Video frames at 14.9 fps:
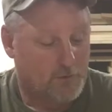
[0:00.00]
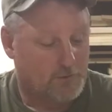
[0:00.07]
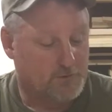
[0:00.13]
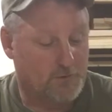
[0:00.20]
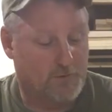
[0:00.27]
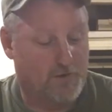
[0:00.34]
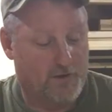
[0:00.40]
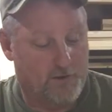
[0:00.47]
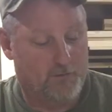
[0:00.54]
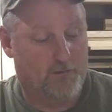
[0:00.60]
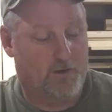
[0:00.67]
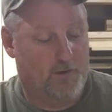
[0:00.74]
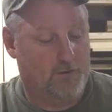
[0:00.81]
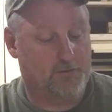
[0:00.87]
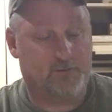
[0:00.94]
So the
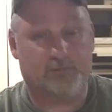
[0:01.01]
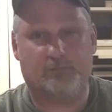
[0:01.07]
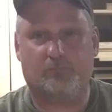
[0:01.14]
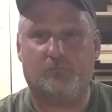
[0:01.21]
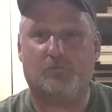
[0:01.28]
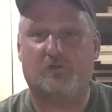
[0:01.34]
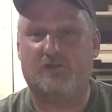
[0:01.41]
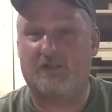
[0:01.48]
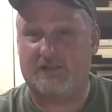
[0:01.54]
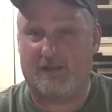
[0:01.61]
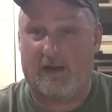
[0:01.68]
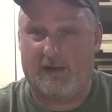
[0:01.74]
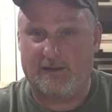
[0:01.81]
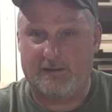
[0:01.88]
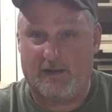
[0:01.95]
NRL
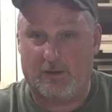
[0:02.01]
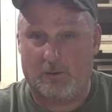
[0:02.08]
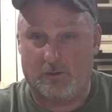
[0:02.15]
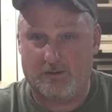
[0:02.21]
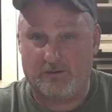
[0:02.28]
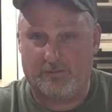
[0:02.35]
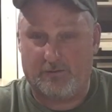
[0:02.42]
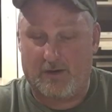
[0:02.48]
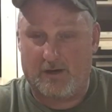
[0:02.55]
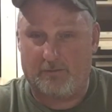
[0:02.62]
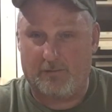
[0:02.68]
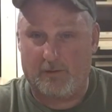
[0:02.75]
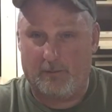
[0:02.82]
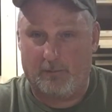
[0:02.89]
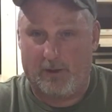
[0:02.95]
designs that course of fire
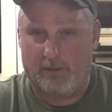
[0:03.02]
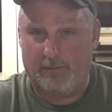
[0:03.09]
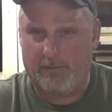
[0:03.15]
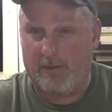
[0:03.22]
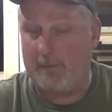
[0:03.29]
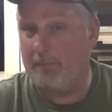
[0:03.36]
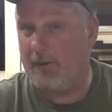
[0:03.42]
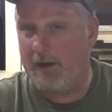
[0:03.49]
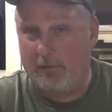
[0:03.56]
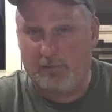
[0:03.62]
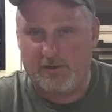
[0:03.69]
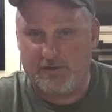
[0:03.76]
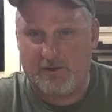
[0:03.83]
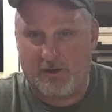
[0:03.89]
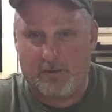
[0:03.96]
for the month. They
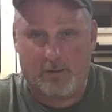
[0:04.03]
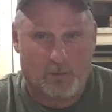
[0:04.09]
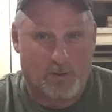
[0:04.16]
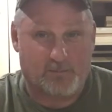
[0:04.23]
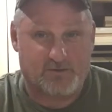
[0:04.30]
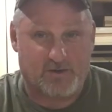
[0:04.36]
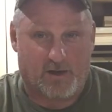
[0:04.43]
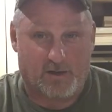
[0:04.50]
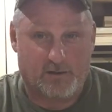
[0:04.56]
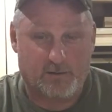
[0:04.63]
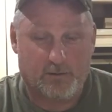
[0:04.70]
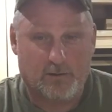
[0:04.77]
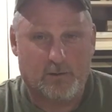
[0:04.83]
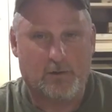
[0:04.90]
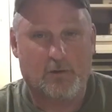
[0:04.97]
publish it on their website.
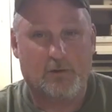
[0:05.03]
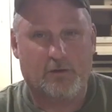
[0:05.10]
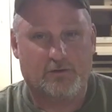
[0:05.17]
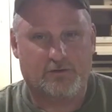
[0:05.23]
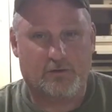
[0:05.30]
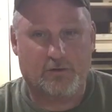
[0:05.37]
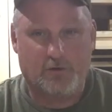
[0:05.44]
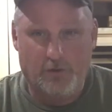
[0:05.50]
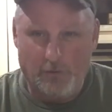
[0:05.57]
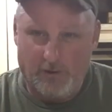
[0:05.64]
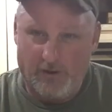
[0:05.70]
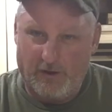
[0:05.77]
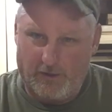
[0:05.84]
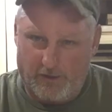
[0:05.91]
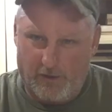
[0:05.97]
So you
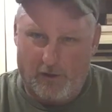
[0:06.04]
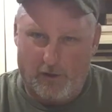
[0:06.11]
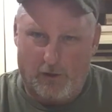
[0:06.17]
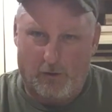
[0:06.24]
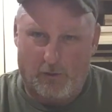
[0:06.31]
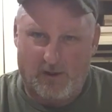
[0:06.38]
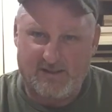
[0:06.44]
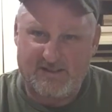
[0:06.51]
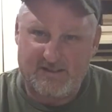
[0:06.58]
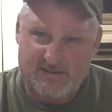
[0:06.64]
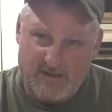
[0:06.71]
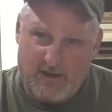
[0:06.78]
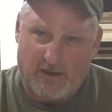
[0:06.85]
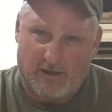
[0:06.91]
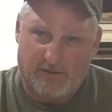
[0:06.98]
can go and
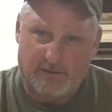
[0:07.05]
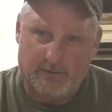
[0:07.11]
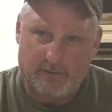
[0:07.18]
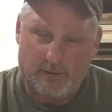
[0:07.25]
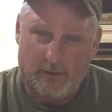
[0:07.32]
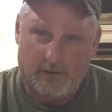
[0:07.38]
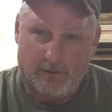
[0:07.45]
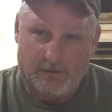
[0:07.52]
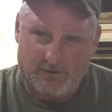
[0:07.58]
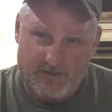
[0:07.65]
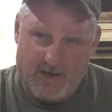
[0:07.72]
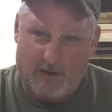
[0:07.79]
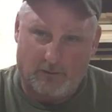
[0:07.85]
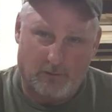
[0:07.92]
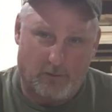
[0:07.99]
see it,
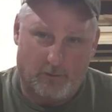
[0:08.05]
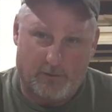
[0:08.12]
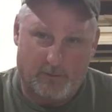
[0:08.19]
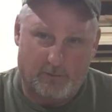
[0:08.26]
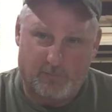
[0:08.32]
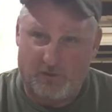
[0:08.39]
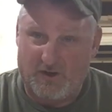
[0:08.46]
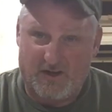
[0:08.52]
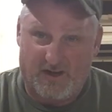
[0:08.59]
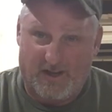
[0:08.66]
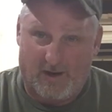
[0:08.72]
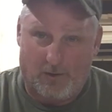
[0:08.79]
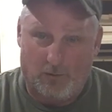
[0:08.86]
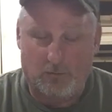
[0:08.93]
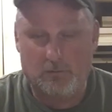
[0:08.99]
download it, print it
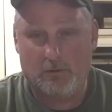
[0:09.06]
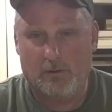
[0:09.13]
out,